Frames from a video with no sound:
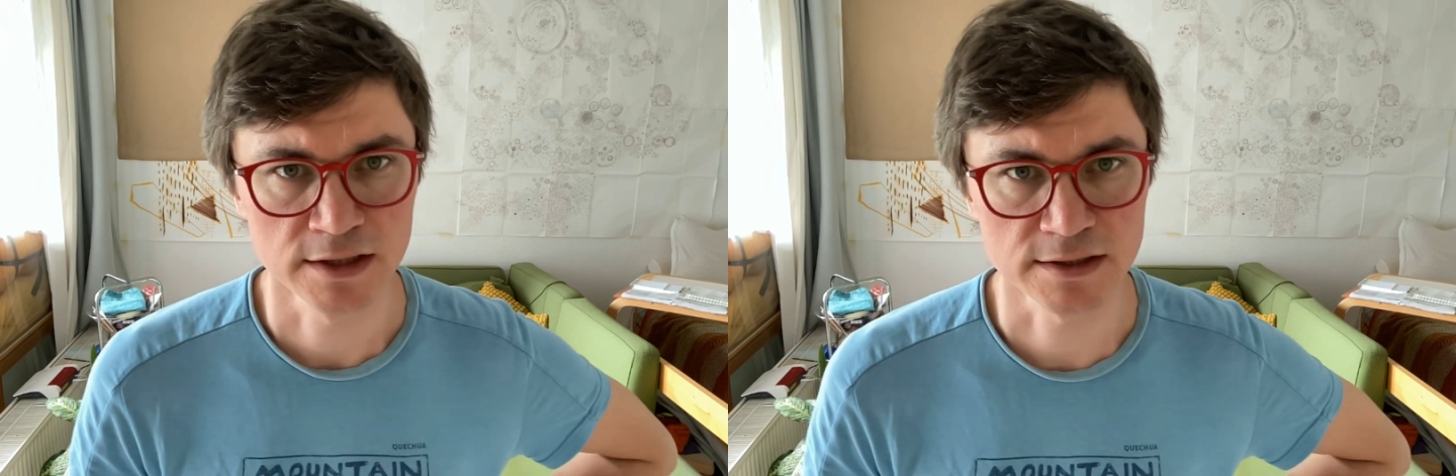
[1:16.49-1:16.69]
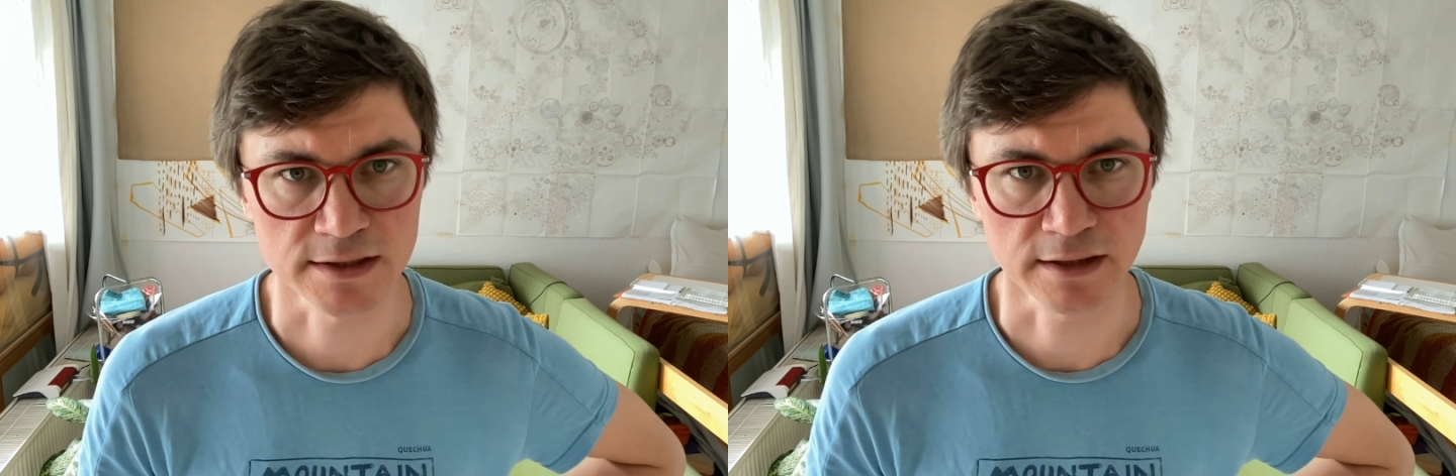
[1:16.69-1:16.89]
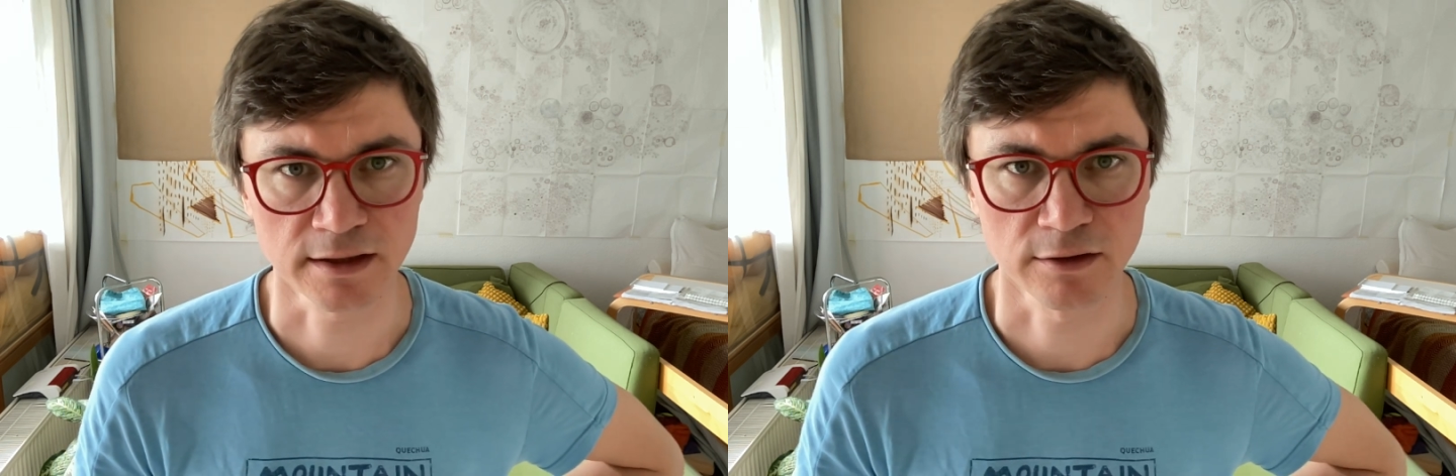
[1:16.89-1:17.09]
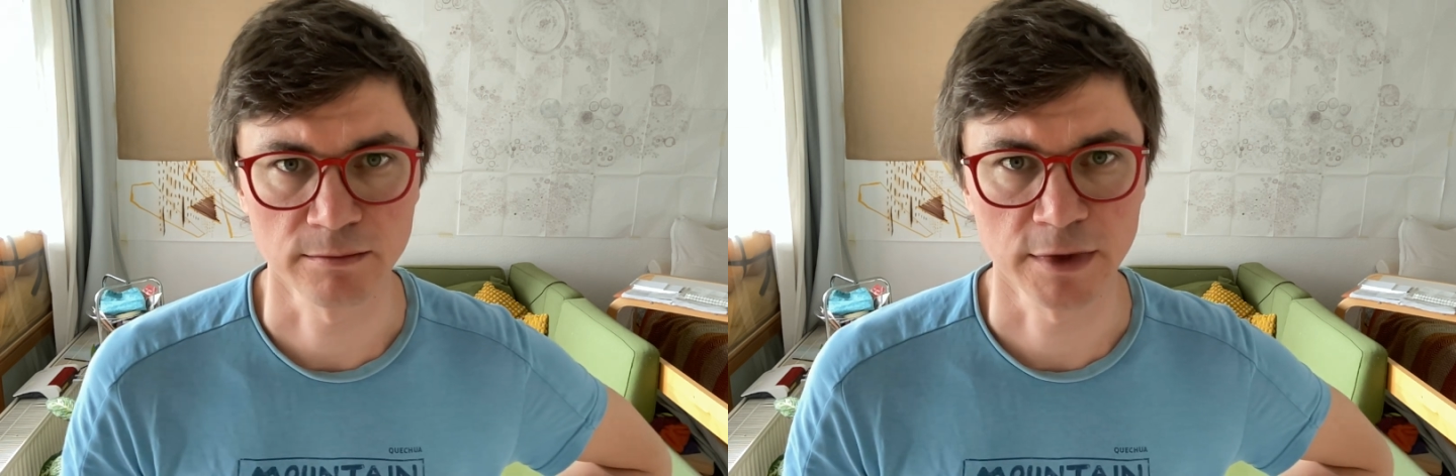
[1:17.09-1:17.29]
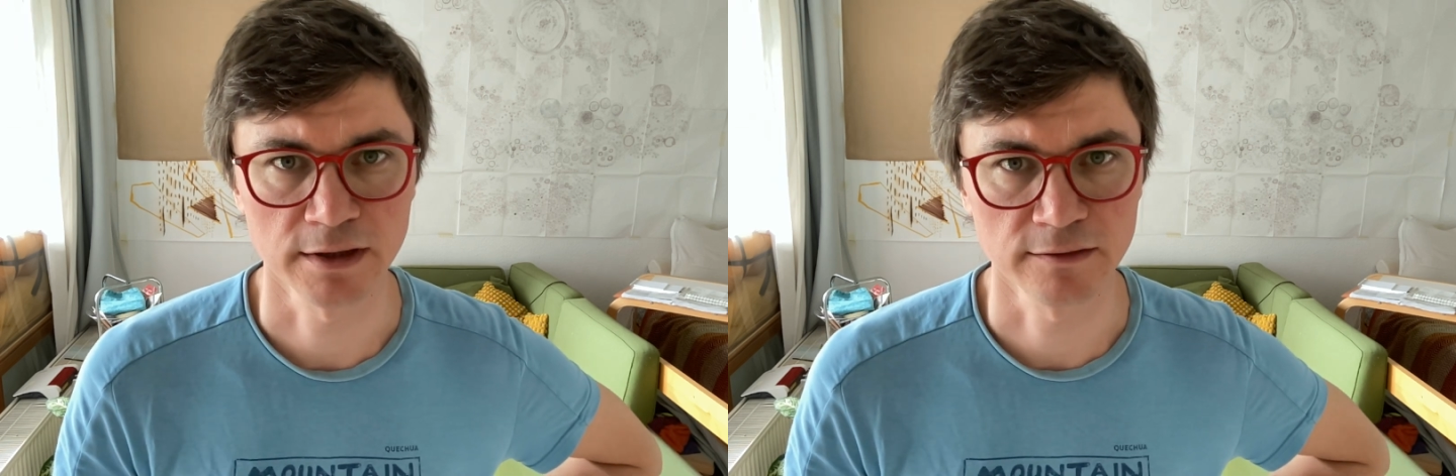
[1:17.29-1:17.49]
set our
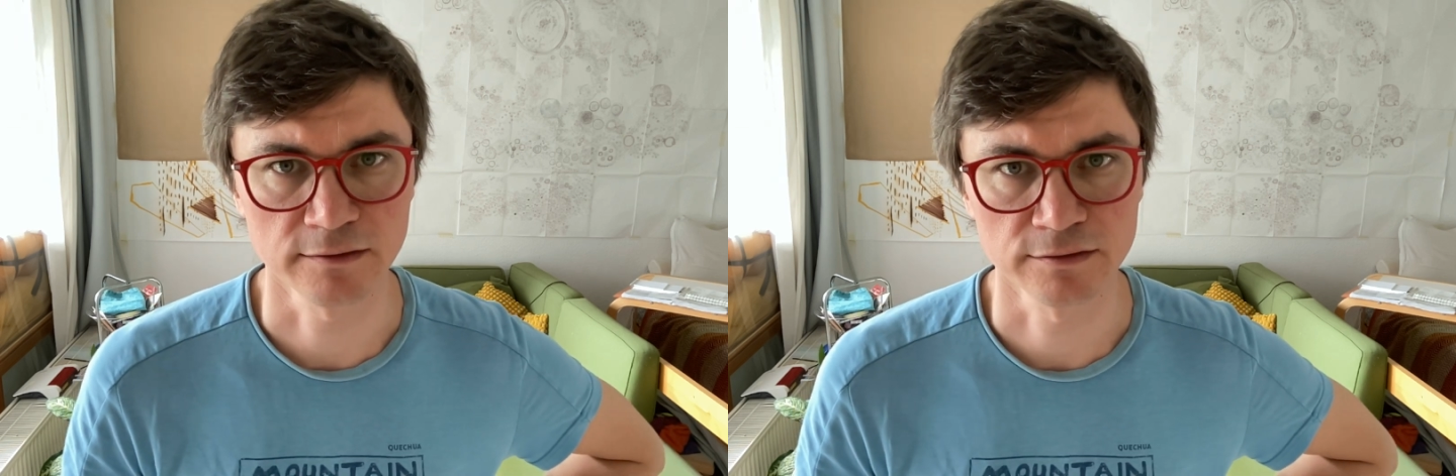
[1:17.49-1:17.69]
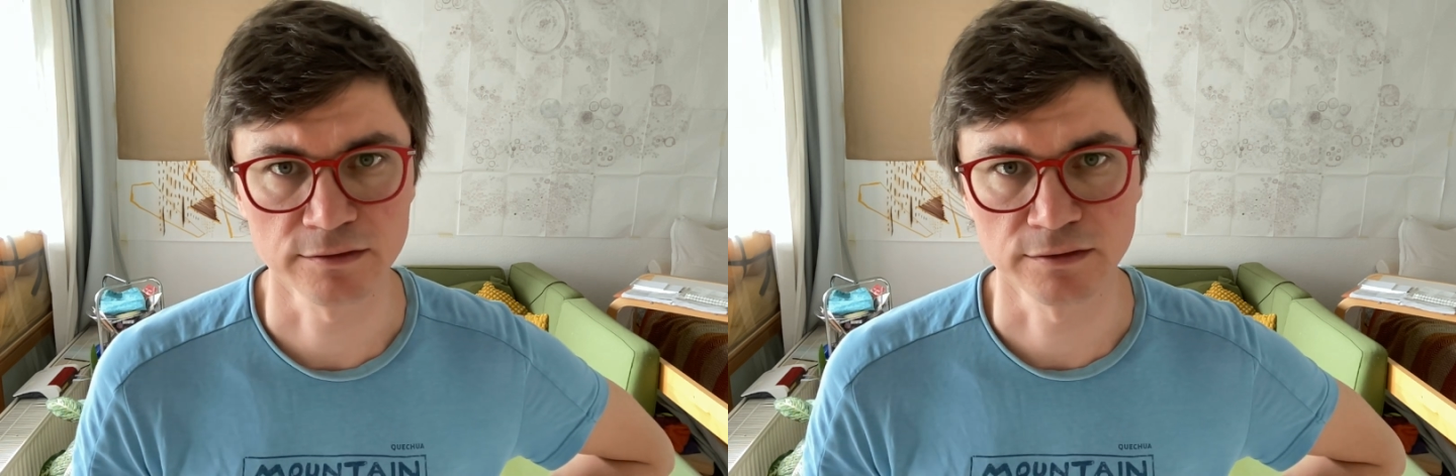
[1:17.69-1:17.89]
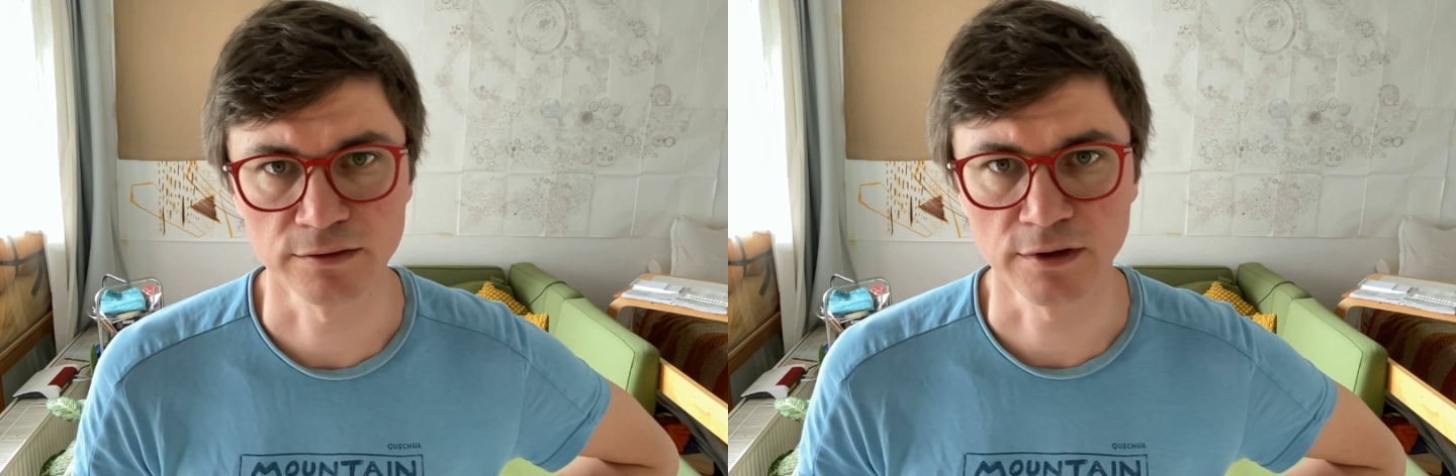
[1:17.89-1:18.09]
minds into